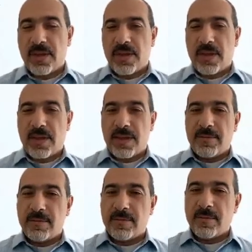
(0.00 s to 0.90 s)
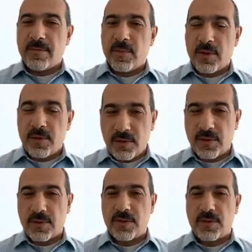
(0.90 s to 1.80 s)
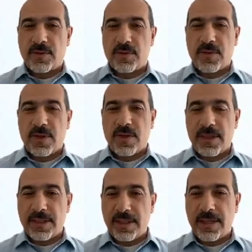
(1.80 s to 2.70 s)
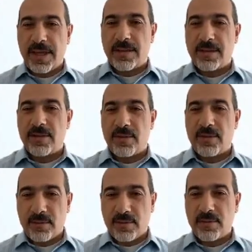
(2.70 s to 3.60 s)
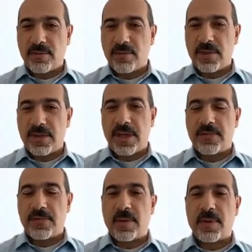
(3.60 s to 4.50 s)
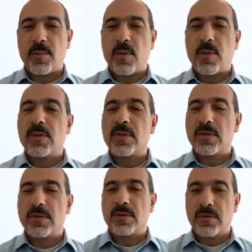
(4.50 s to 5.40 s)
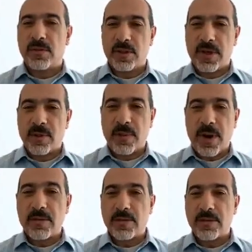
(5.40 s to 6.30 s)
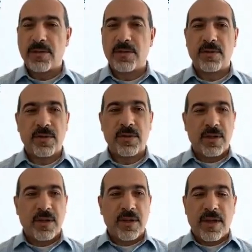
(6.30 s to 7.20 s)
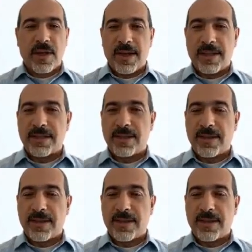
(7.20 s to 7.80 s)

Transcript: where users authenticate through the ZH Fabric portals using their browsers, and